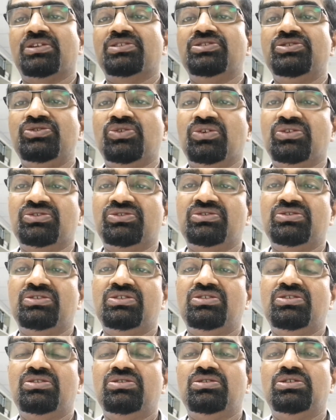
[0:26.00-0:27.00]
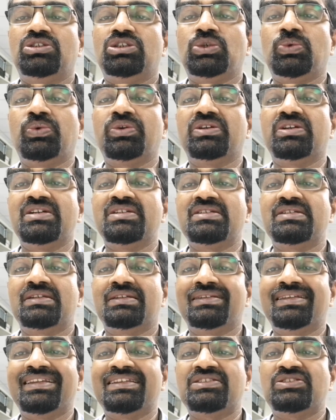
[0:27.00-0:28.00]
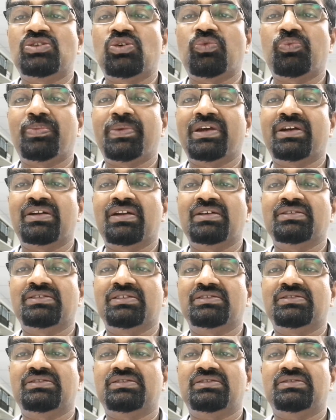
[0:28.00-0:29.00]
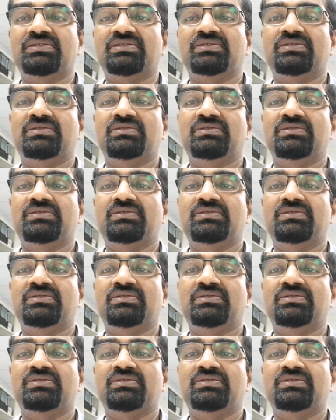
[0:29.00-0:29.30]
Reji Jos, you would get the list of my classes.